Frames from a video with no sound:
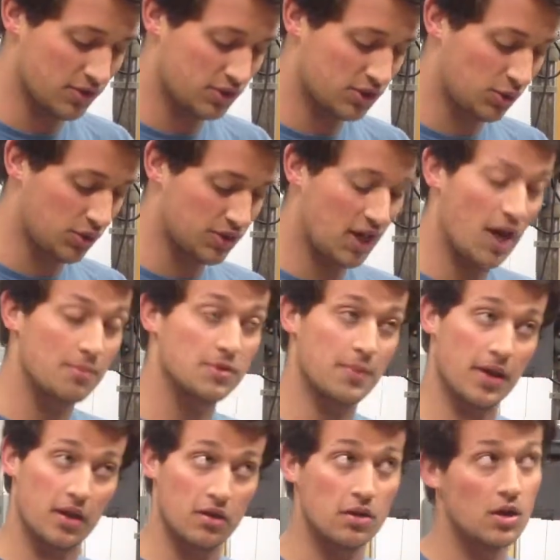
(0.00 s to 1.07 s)
short time
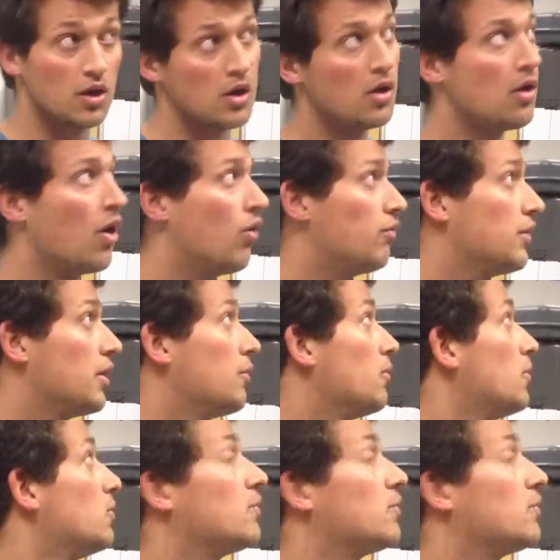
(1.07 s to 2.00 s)
span. Only